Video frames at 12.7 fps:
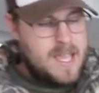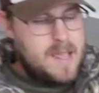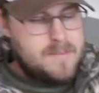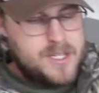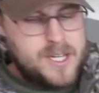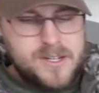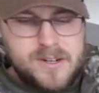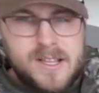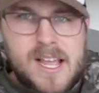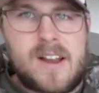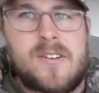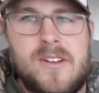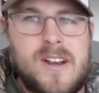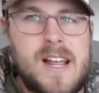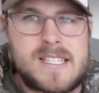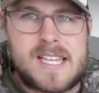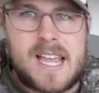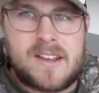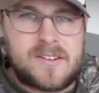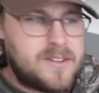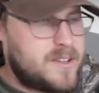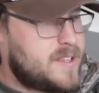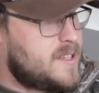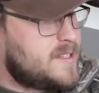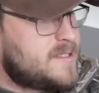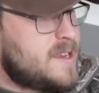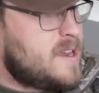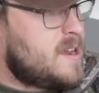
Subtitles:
game changer. They got a real nice handle on these.